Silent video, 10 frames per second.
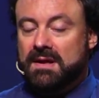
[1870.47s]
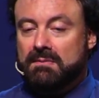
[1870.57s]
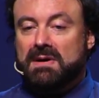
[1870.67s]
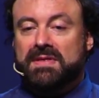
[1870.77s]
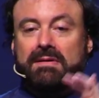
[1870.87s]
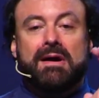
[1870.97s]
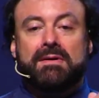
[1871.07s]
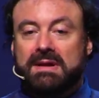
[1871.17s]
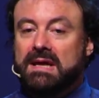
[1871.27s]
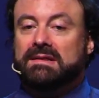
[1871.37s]
What their
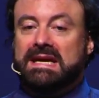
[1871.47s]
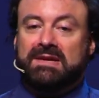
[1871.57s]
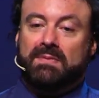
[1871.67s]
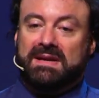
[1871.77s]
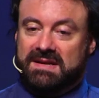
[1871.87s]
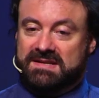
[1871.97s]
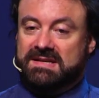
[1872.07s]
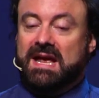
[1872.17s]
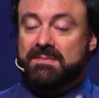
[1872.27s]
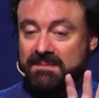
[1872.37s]
own lead witness
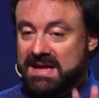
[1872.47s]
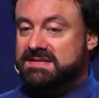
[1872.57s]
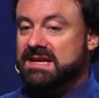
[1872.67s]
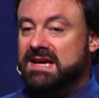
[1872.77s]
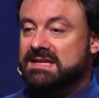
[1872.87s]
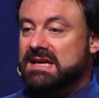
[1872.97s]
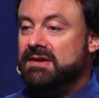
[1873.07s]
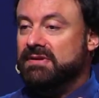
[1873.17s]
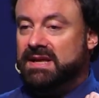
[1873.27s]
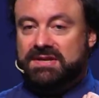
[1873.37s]
admits is a
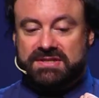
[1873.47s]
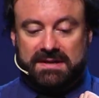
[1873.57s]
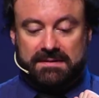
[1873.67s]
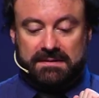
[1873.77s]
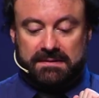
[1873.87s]
religion.